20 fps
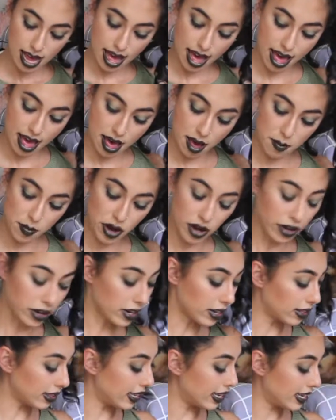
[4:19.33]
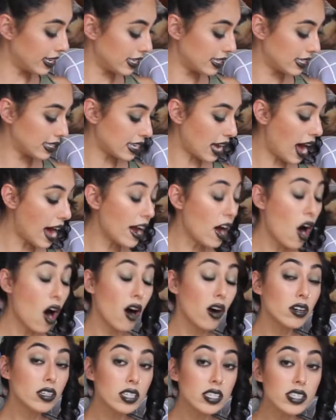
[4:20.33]
on our linens. I
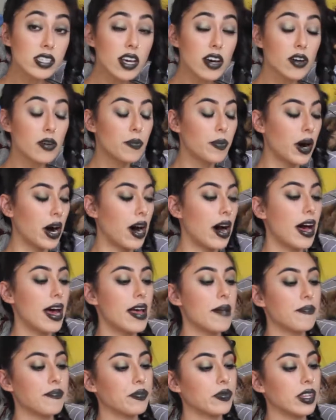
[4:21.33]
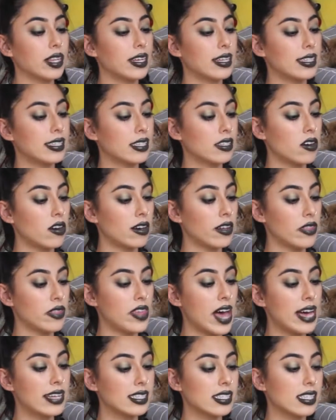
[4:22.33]
also bought, this is called
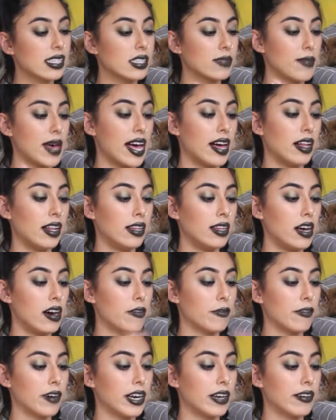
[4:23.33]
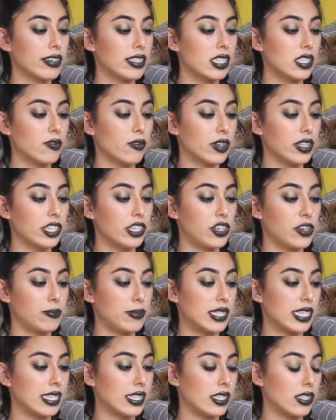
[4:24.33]
That Smell, a fragrance for the
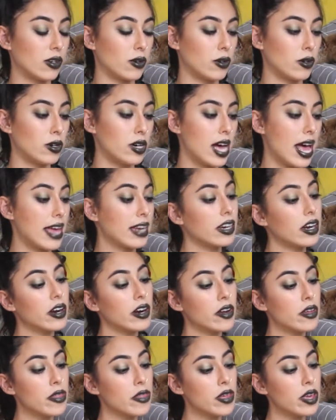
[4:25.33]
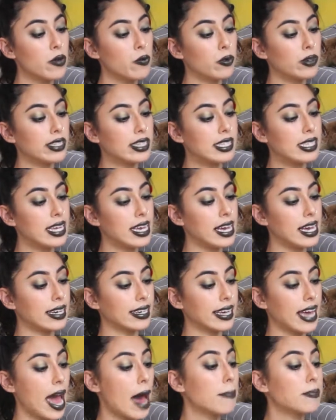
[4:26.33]
gypsy soul, an earthy, woodsy, and
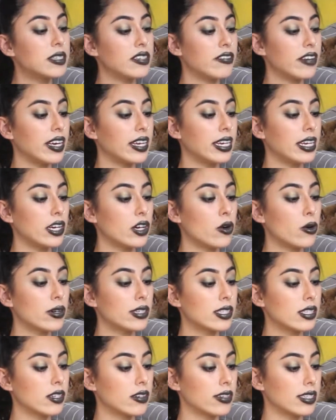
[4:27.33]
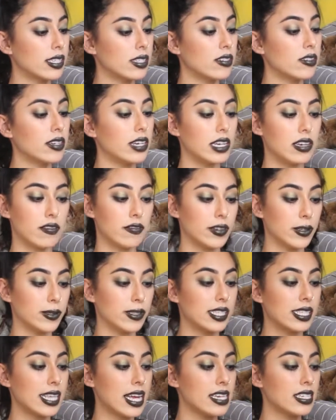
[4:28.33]
captivating quartz crystal infused
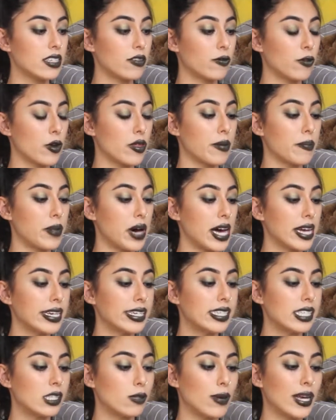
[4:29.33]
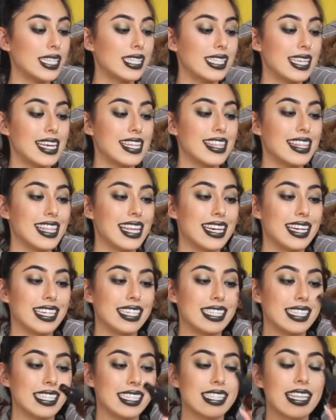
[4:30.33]
scent for the body, space, and
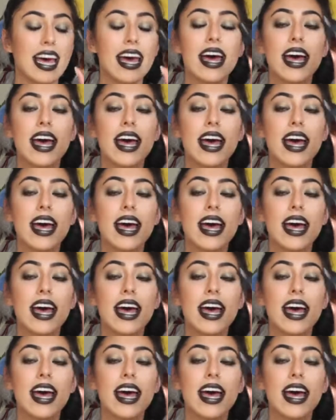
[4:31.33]
linens.